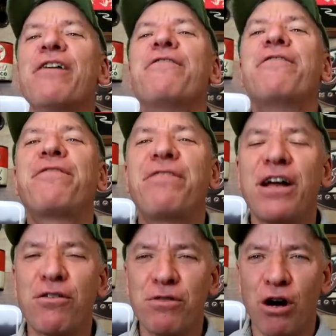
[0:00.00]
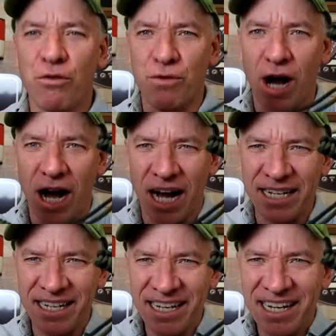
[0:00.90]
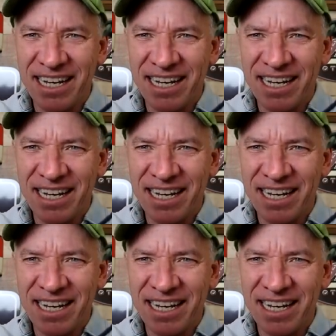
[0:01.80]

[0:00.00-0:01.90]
ferro rod.